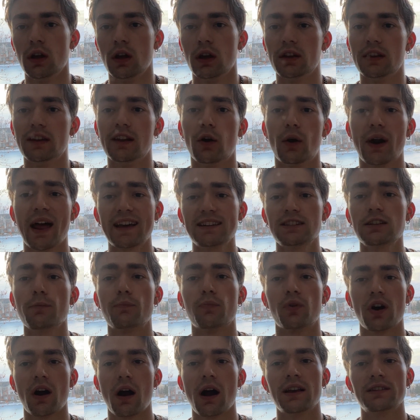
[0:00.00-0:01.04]
it has to
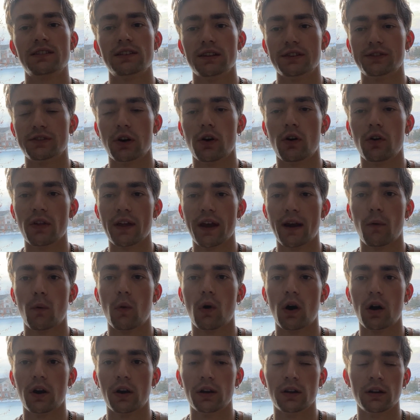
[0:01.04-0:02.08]
process all that
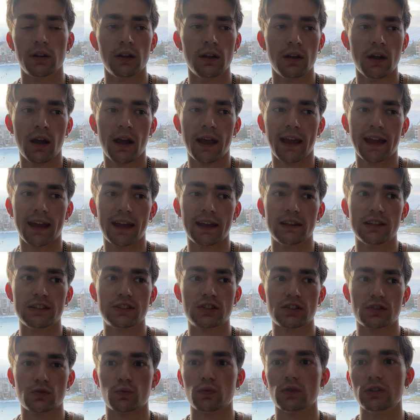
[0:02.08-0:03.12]
water, and it's
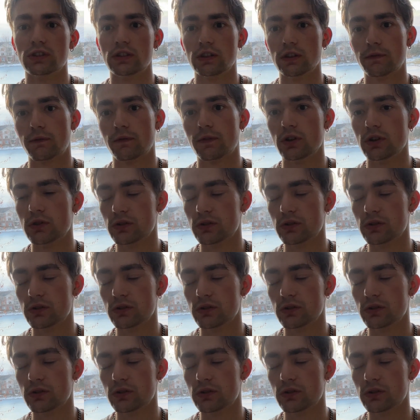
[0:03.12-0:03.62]
just really good for you.